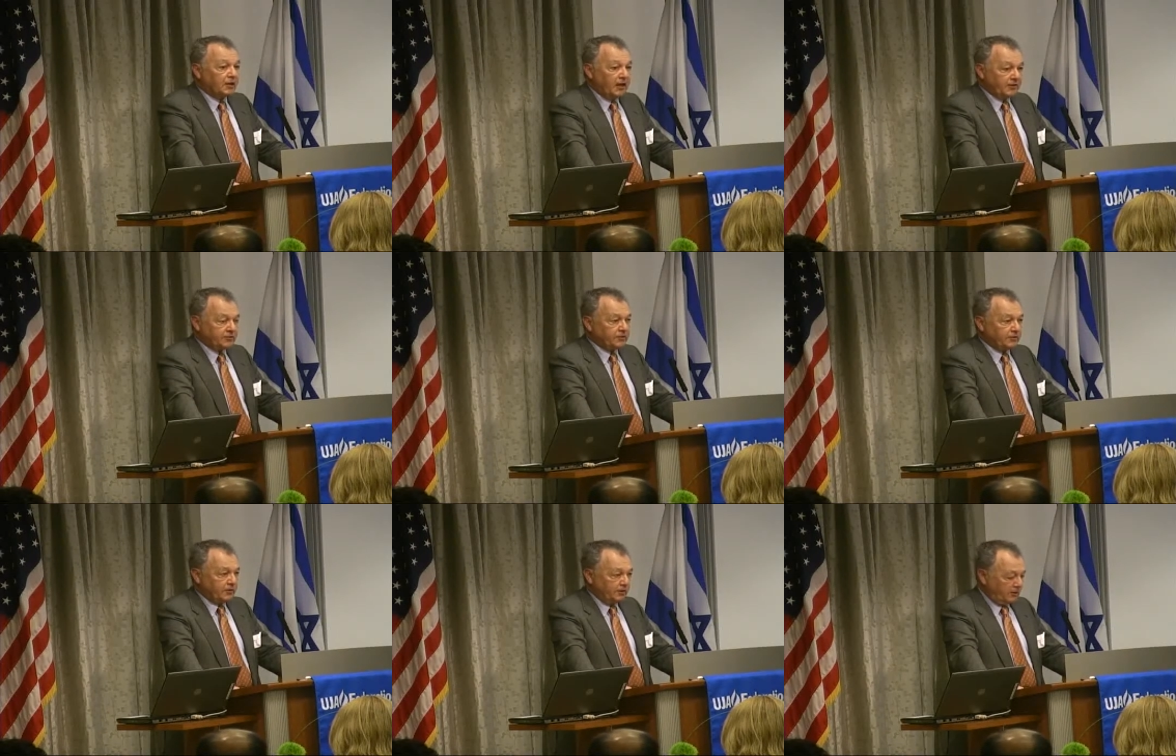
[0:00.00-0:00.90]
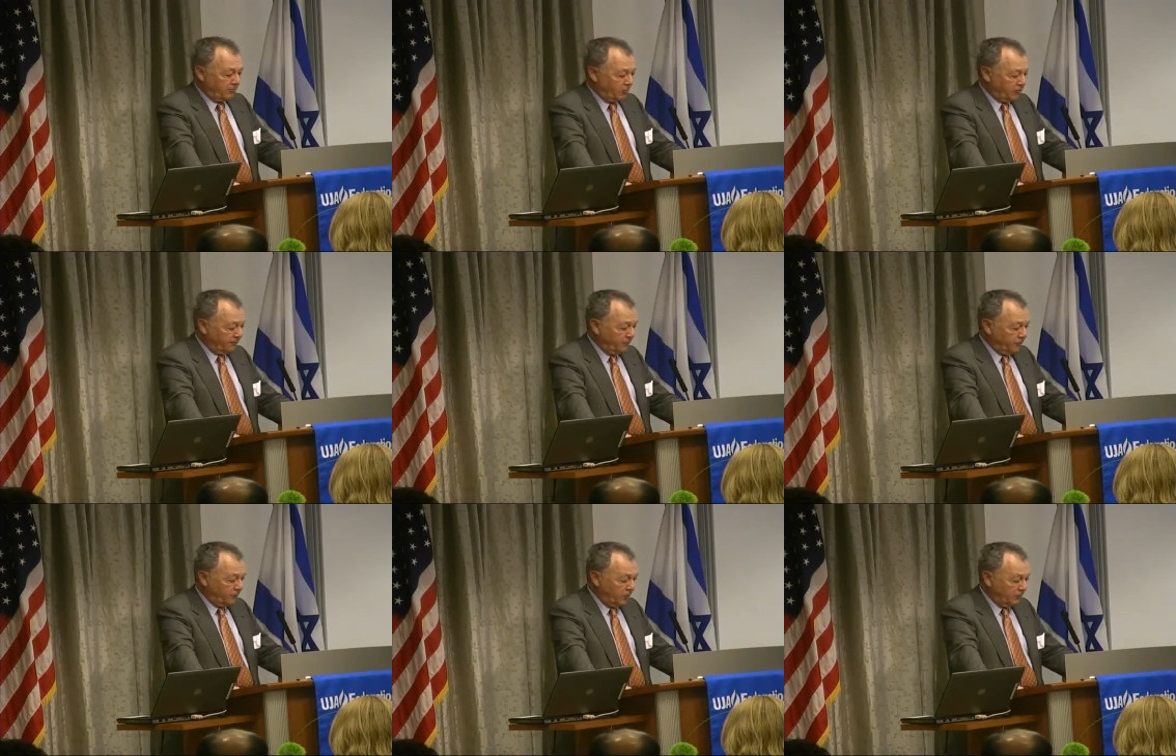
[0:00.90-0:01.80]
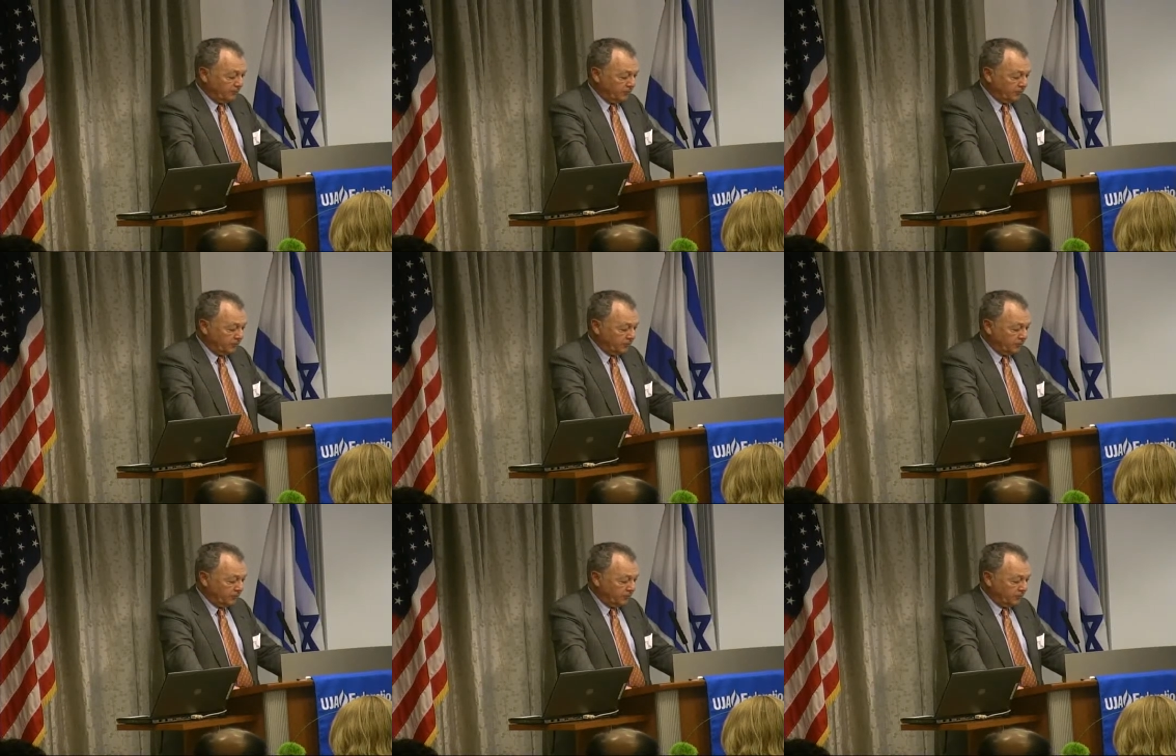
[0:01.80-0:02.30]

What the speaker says: less than the commercial funeral homes.